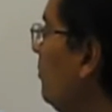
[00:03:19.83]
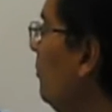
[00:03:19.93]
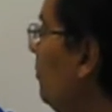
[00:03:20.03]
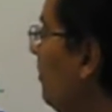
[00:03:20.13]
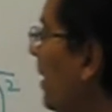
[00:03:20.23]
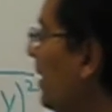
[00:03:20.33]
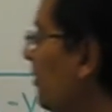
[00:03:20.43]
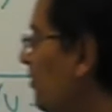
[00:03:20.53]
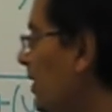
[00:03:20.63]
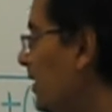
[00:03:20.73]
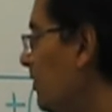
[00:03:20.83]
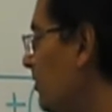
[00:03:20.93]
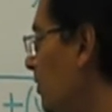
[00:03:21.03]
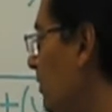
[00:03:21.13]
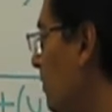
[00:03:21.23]
2 minus
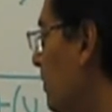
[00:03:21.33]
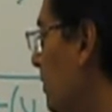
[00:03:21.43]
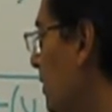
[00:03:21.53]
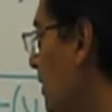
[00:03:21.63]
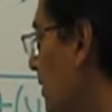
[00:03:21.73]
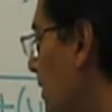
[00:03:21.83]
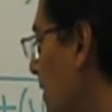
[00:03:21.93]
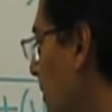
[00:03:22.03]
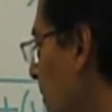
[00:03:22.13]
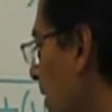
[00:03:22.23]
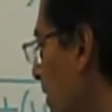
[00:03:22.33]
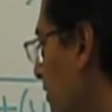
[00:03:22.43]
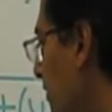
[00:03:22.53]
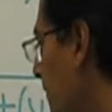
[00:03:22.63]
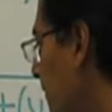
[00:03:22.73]
minus 2,
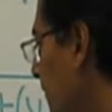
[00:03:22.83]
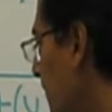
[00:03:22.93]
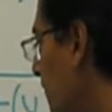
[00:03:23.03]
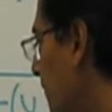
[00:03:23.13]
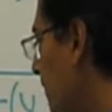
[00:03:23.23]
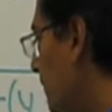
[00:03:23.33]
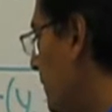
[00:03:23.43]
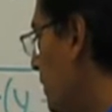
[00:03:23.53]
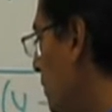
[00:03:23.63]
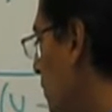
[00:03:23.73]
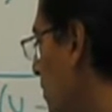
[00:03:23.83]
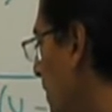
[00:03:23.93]
plus 2